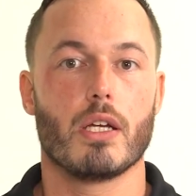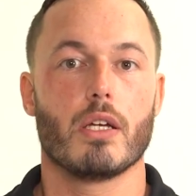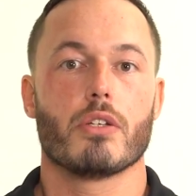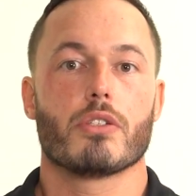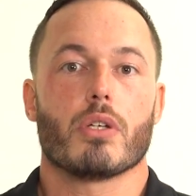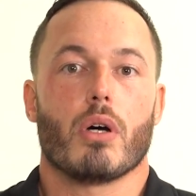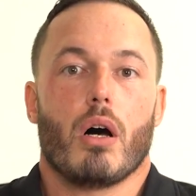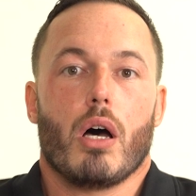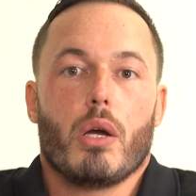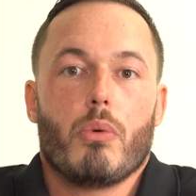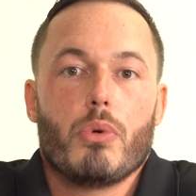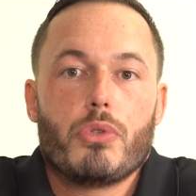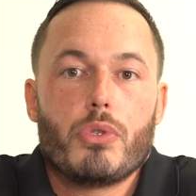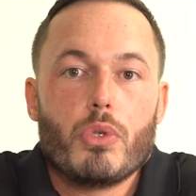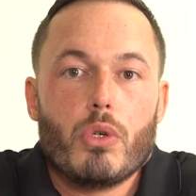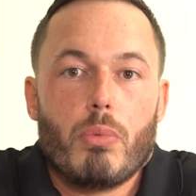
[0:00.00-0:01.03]
So I
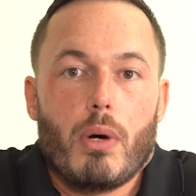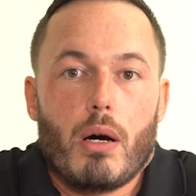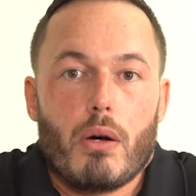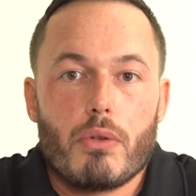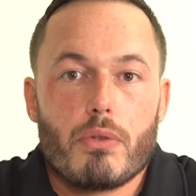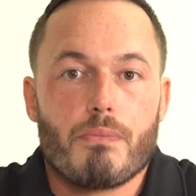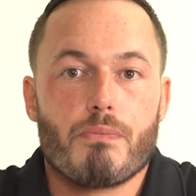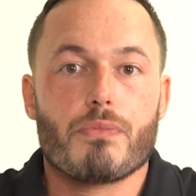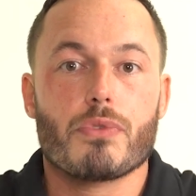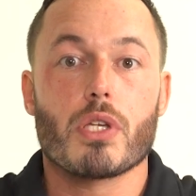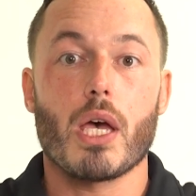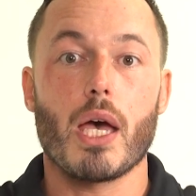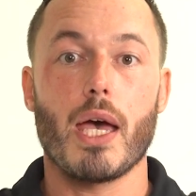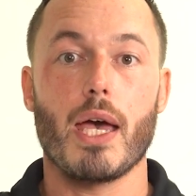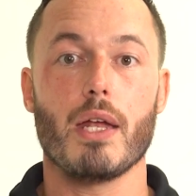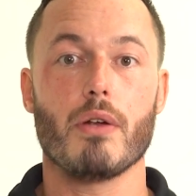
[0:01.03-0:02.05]
would do about
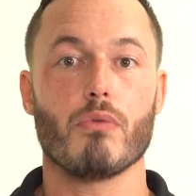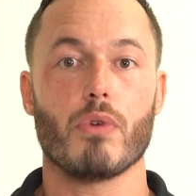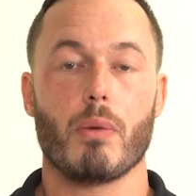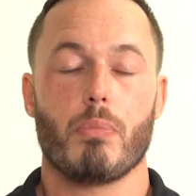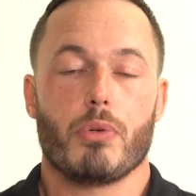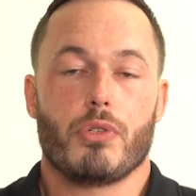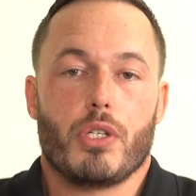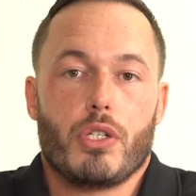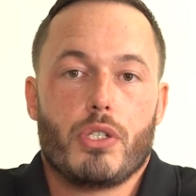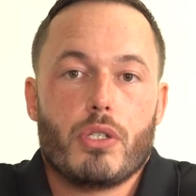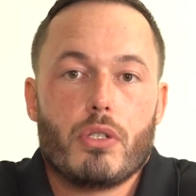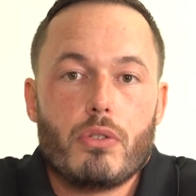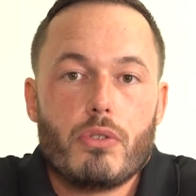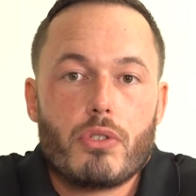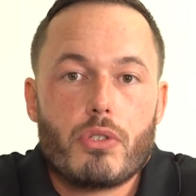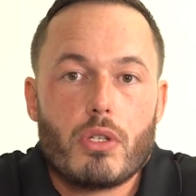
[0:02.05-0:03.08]
10
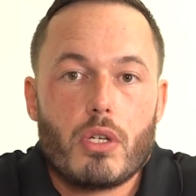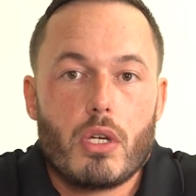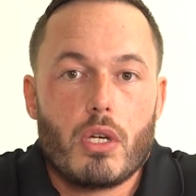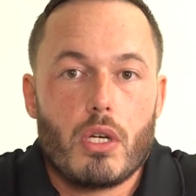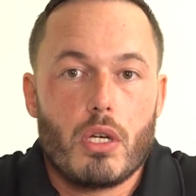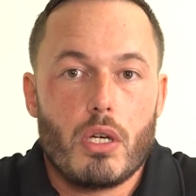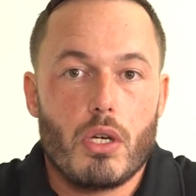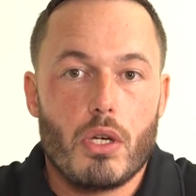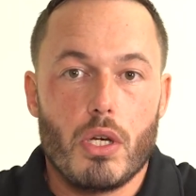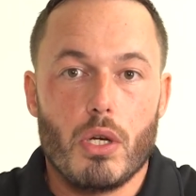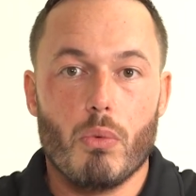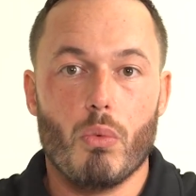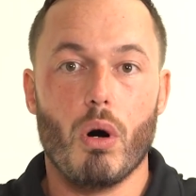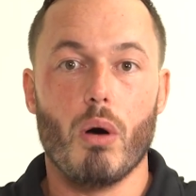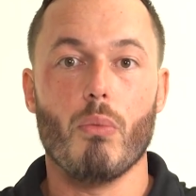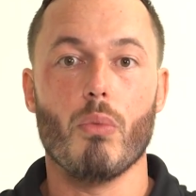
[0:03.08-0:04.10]
repetitions
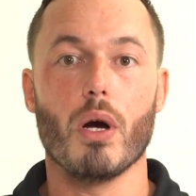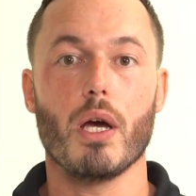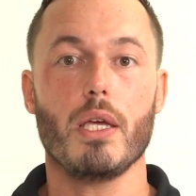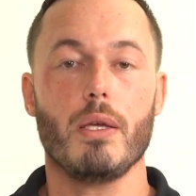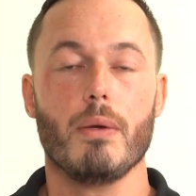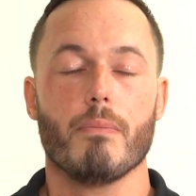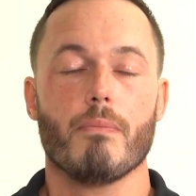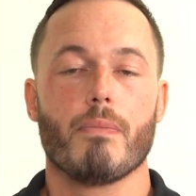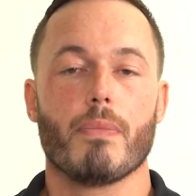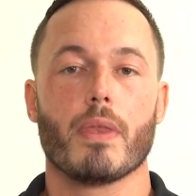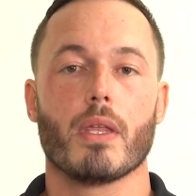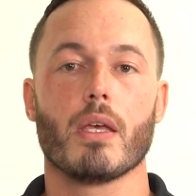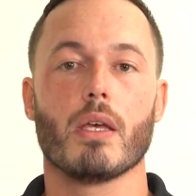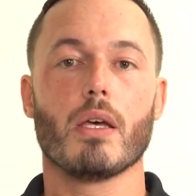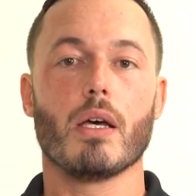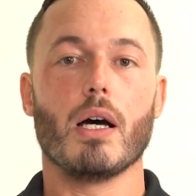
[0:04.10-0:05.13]
in one way,
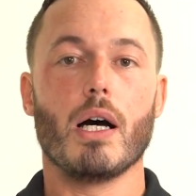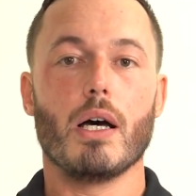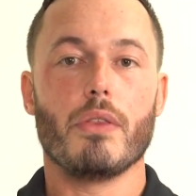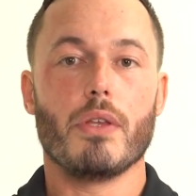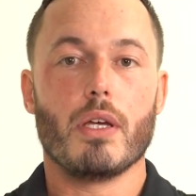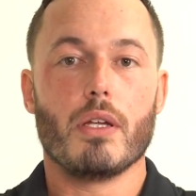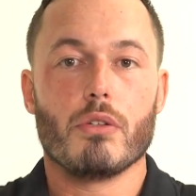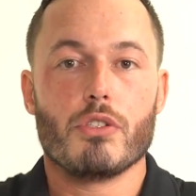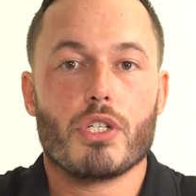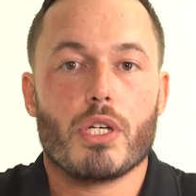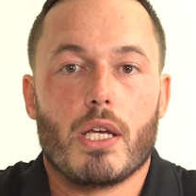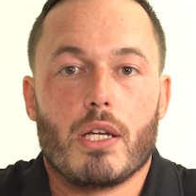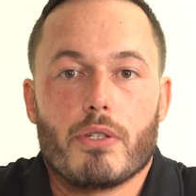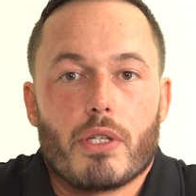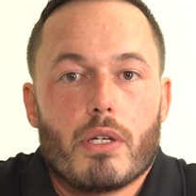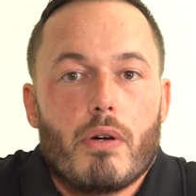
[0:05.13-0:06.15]
and then
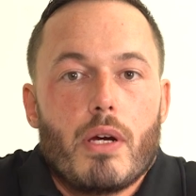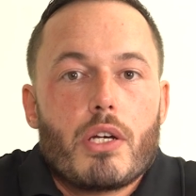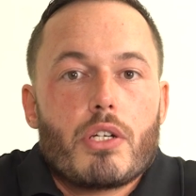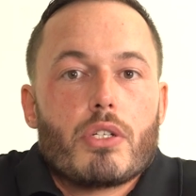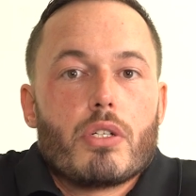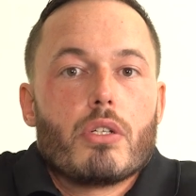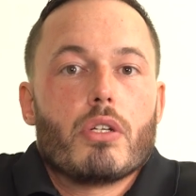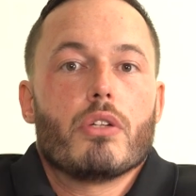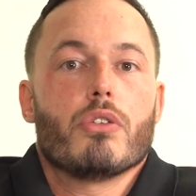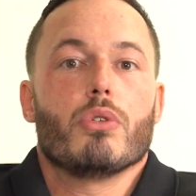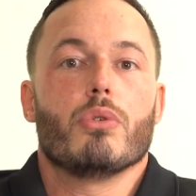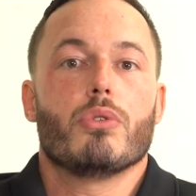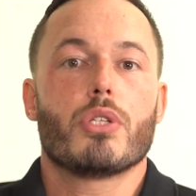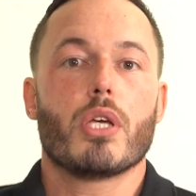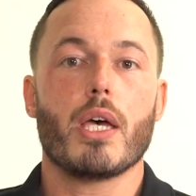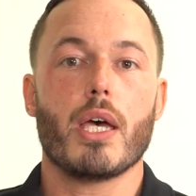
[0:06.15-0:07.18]
change direction and do
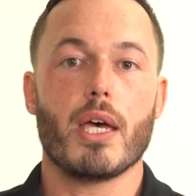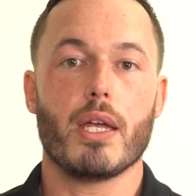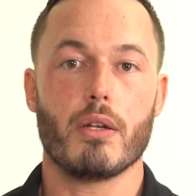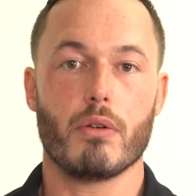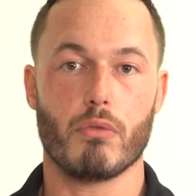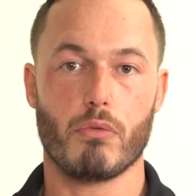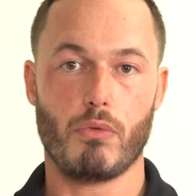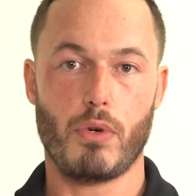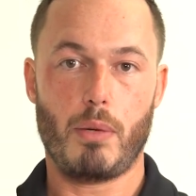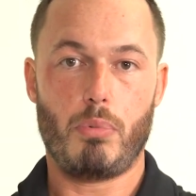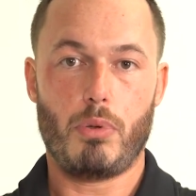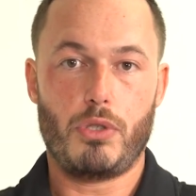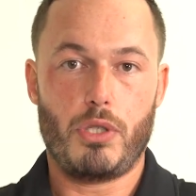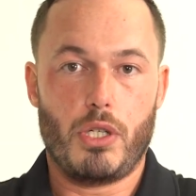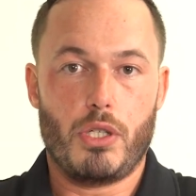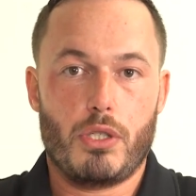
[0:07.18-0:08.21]
10
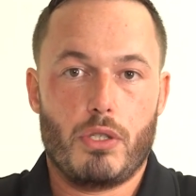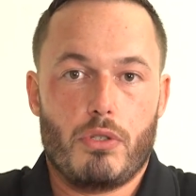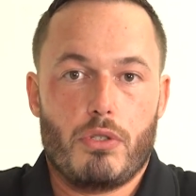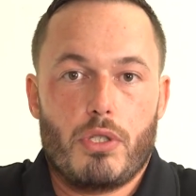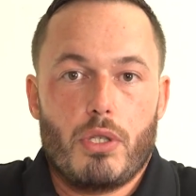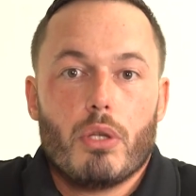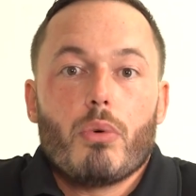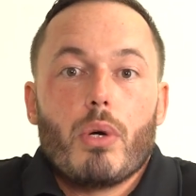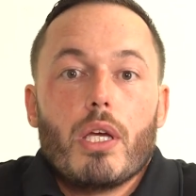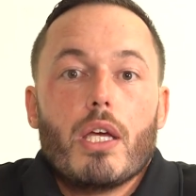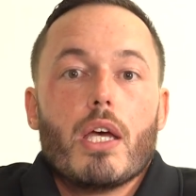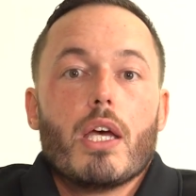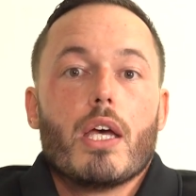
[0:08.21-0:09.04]
repetitions the other way.